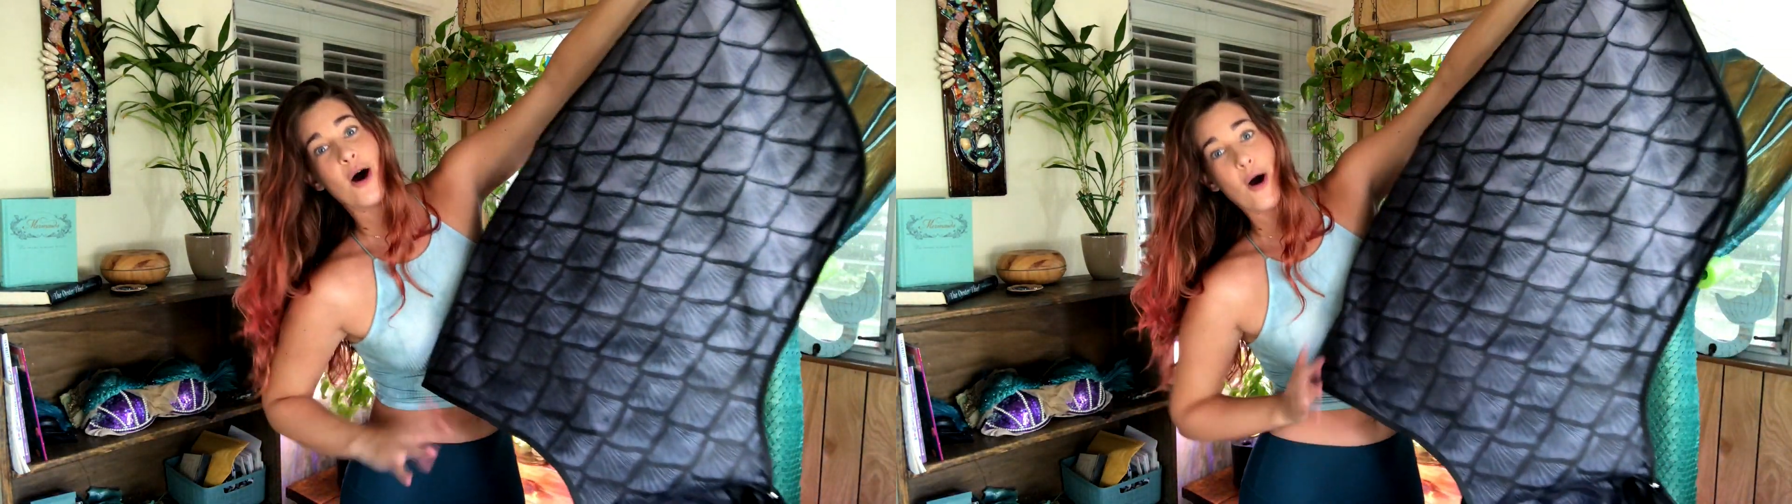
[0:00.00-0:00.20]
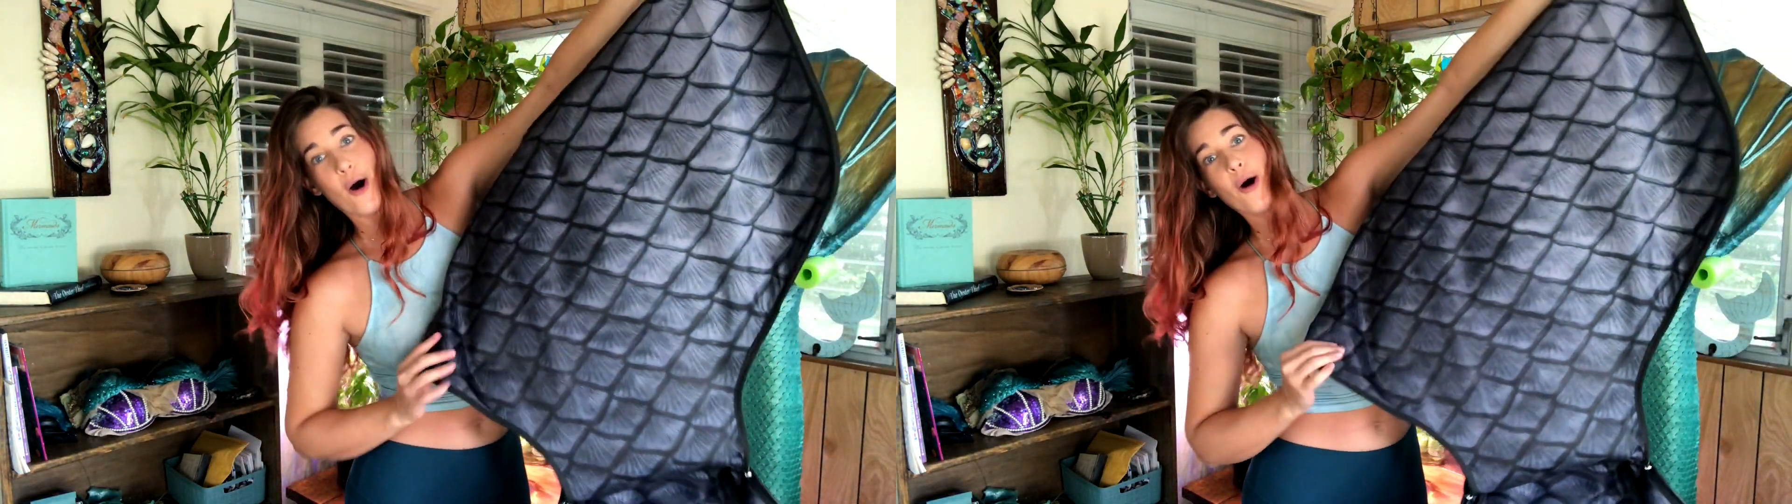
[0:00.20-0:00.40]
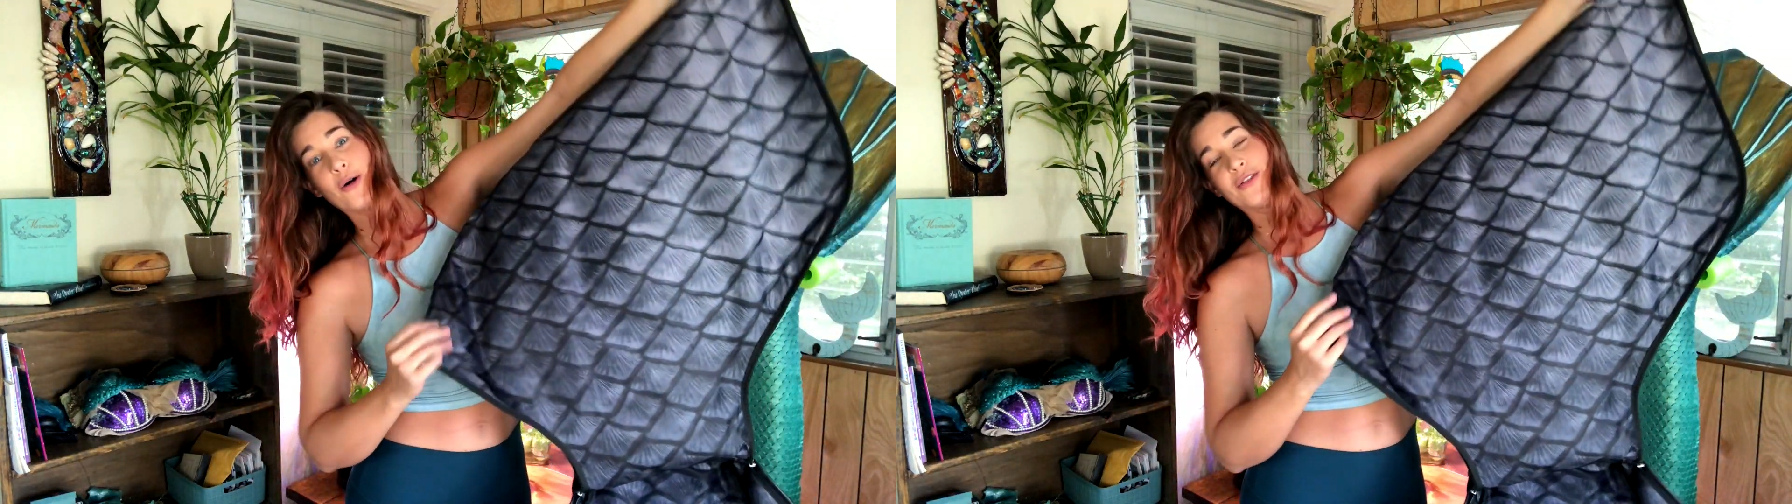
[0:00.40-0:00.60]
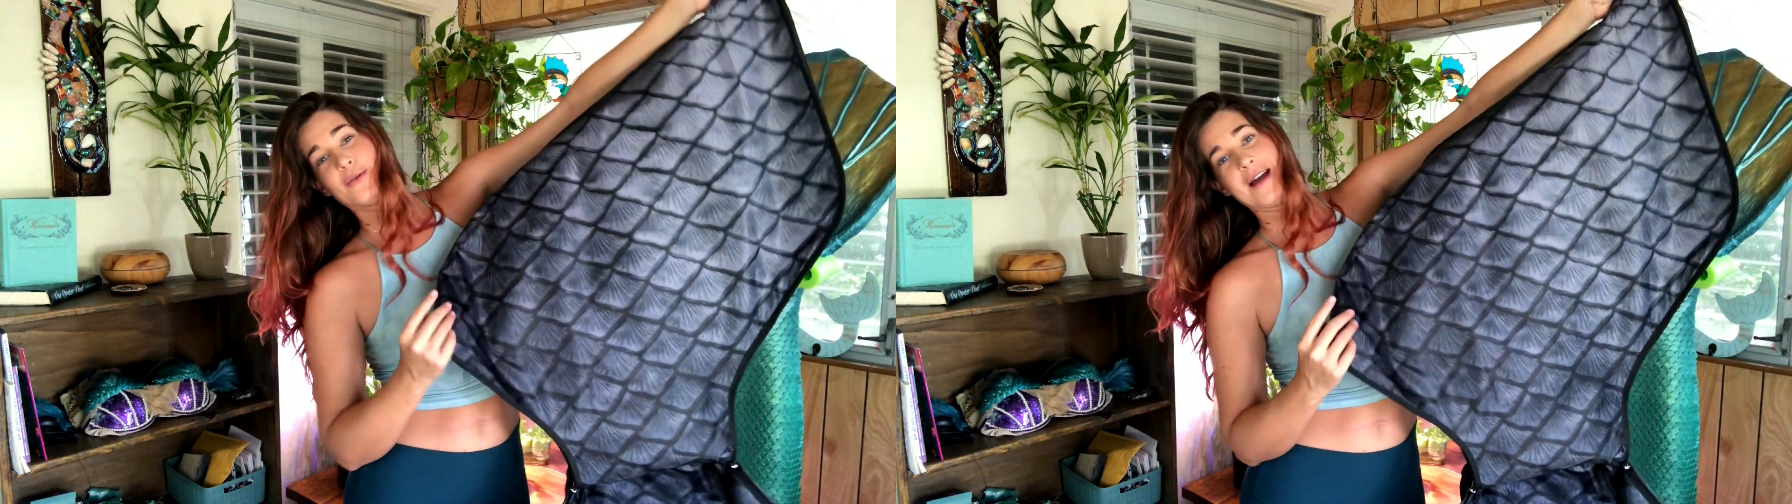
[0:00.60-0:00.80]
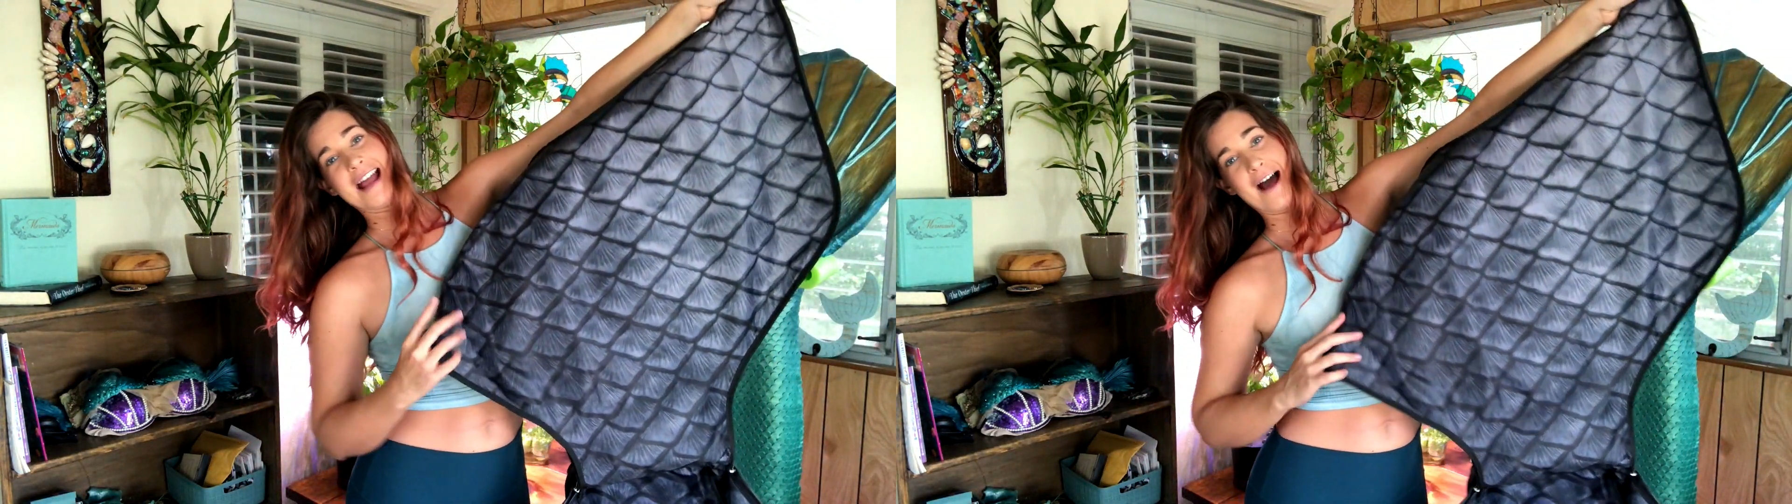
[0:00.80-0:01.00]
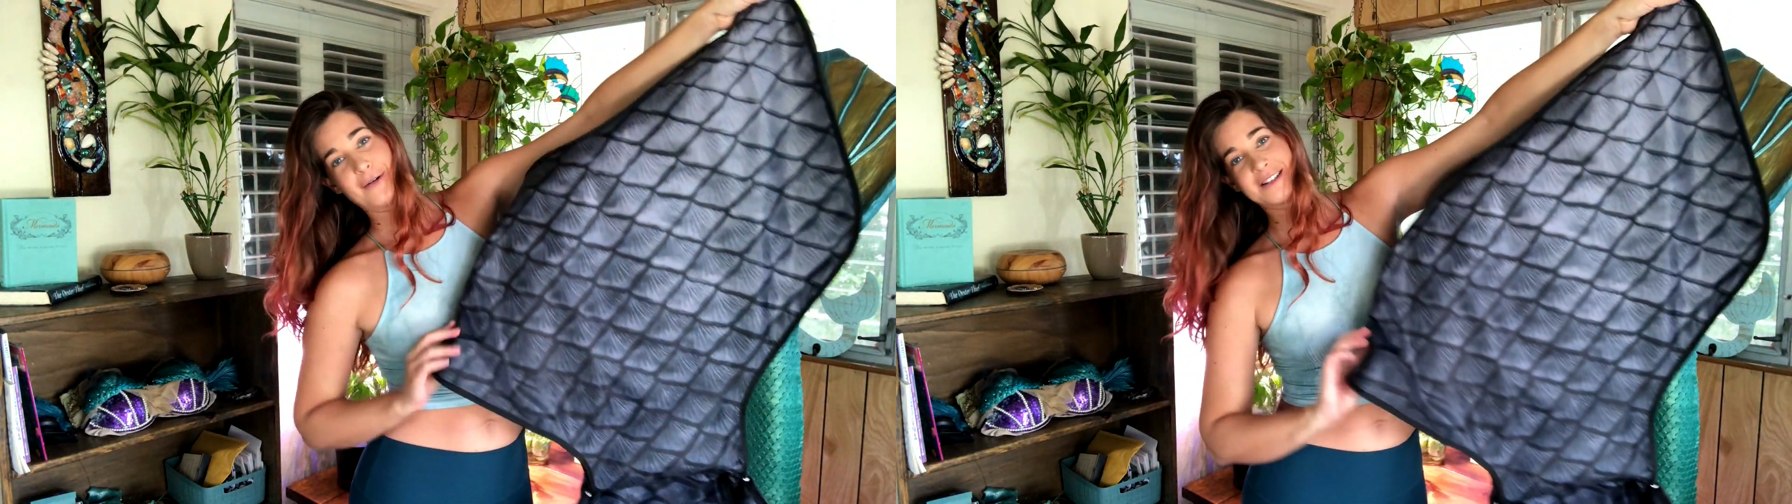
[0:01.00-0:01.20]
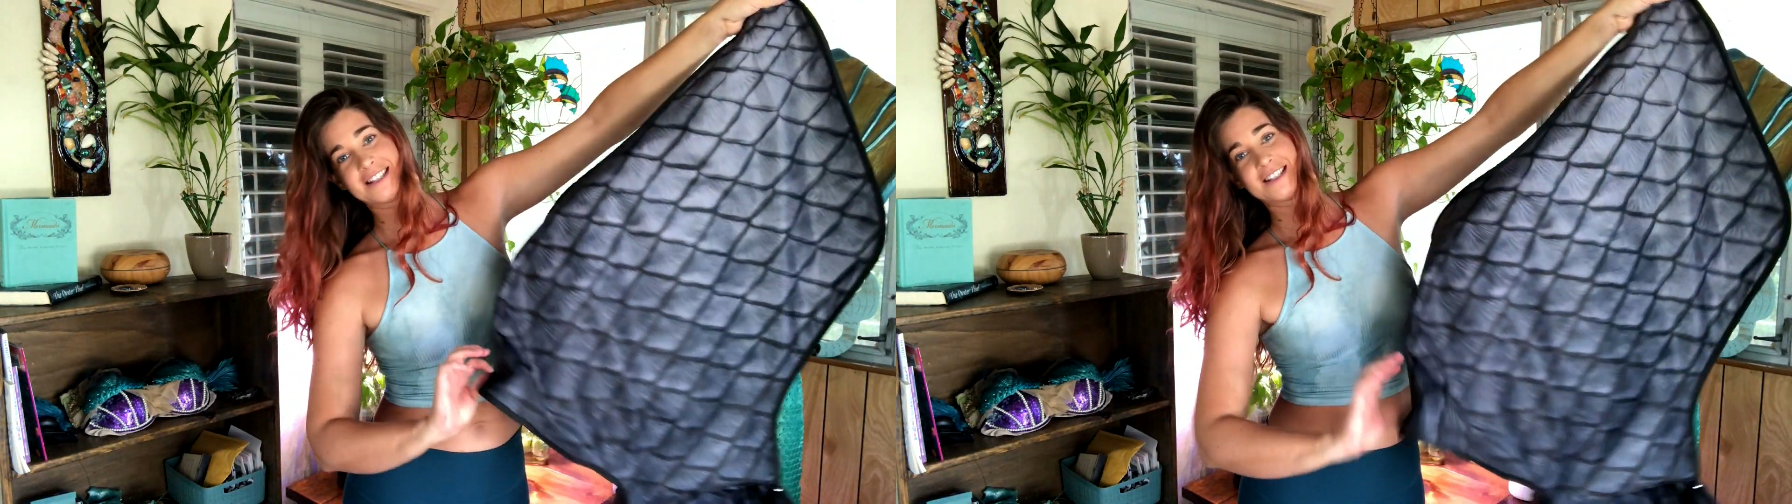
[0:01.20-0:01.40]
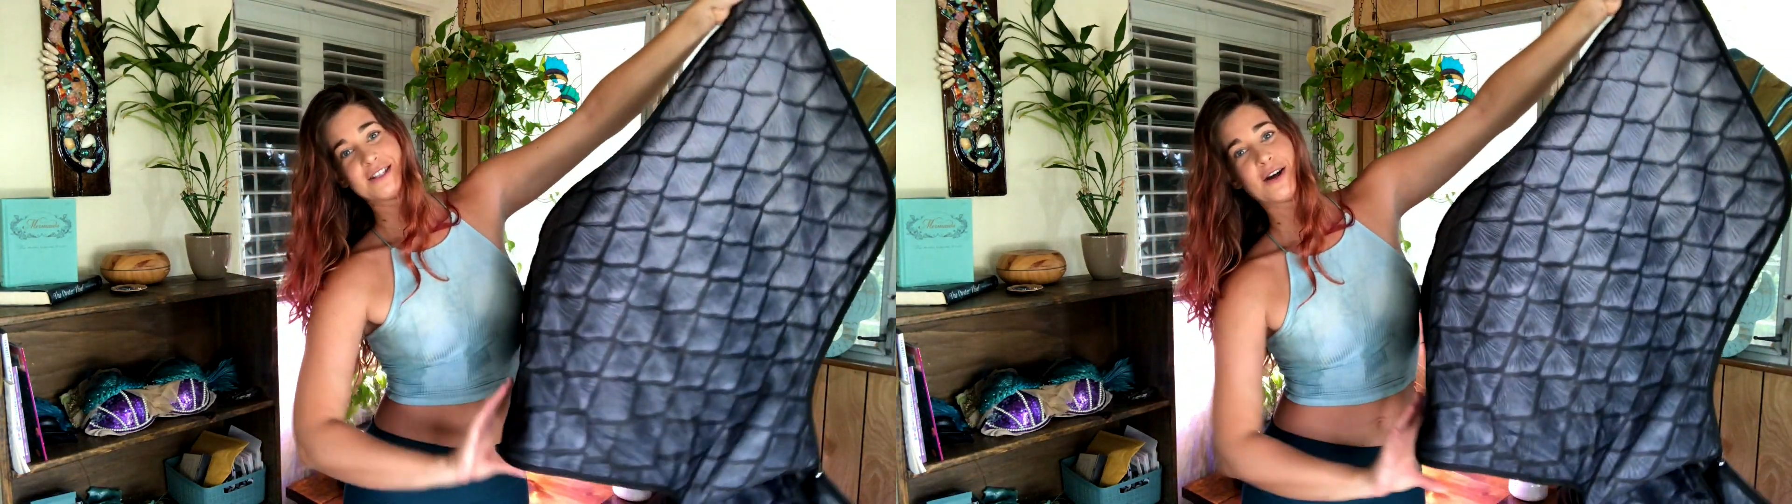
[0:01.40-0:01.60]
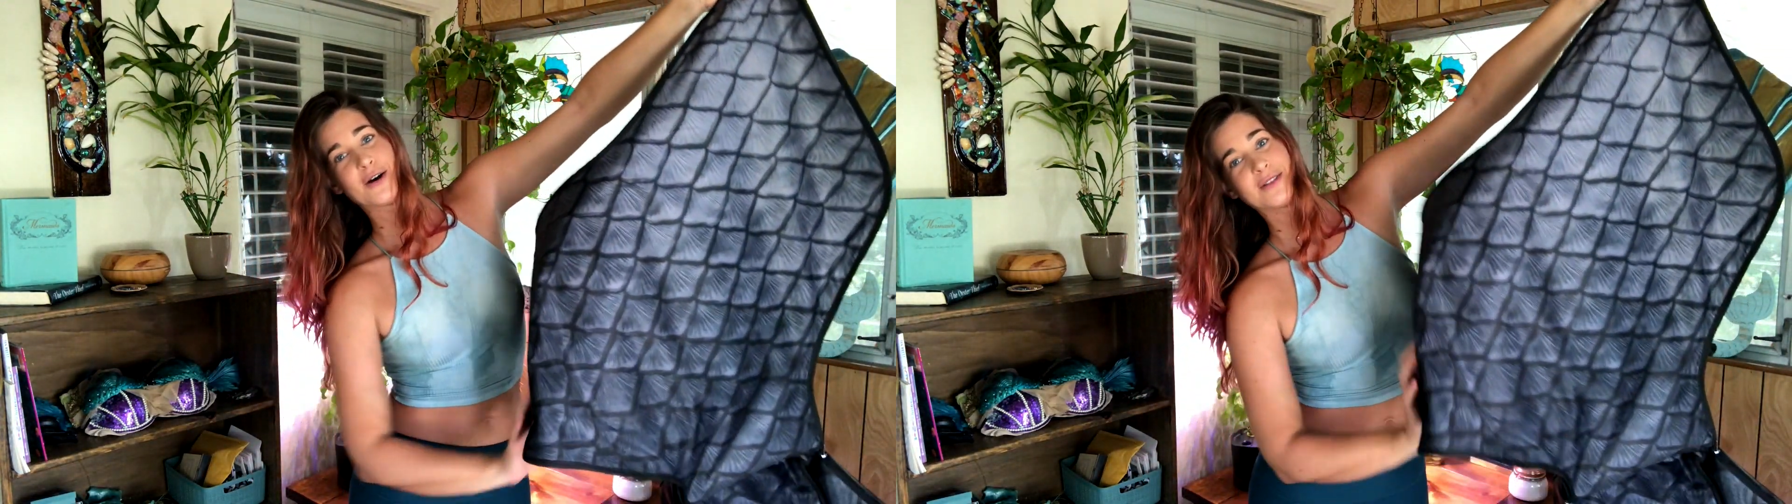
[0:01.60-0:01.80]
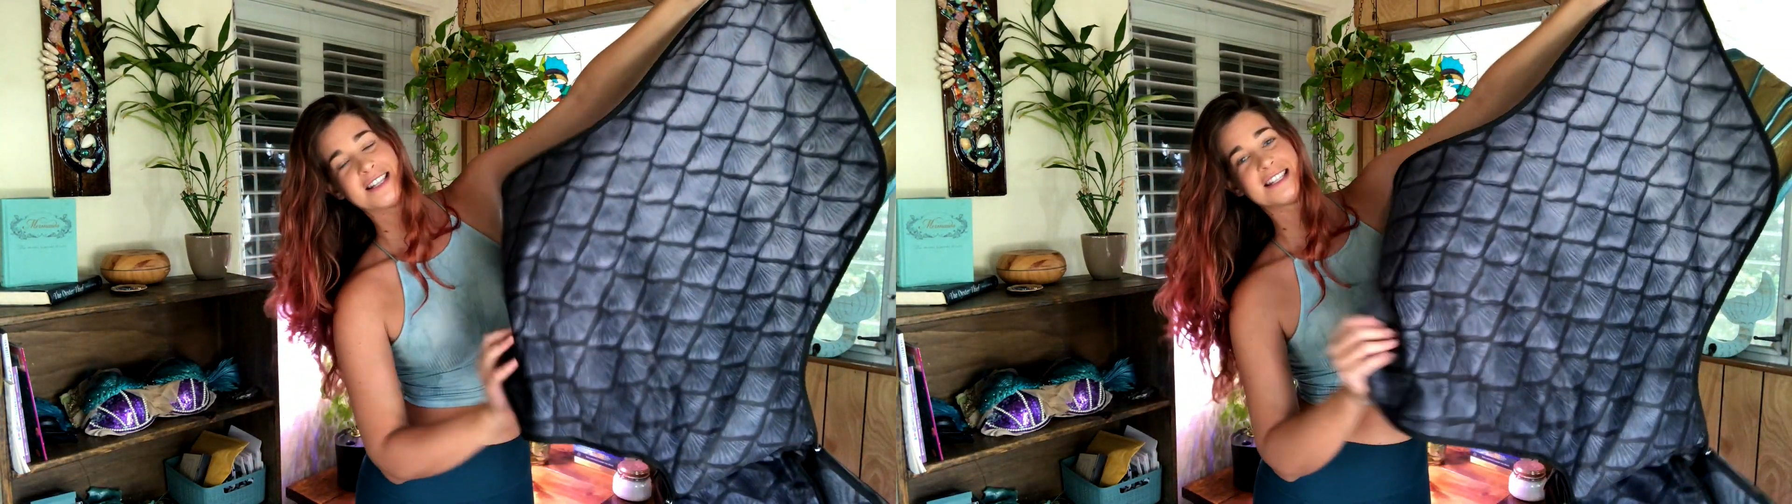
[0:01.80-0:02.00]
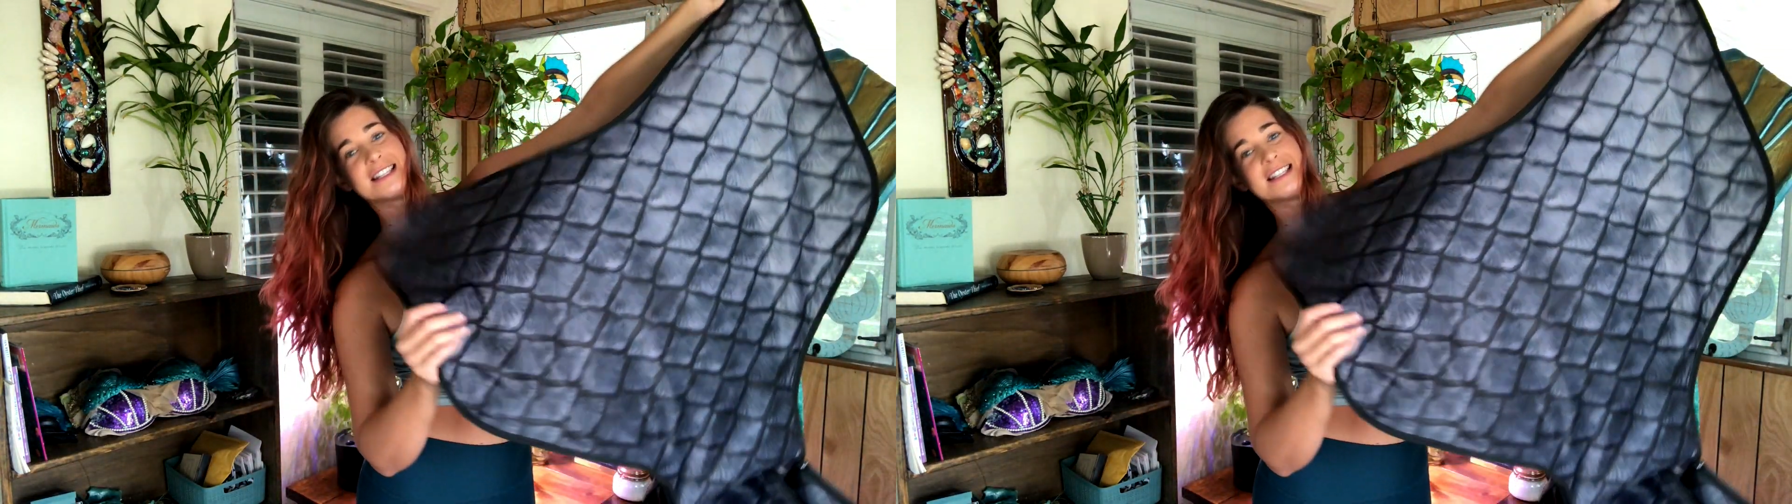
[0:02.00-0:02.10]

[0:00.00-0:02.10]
all the way out. So this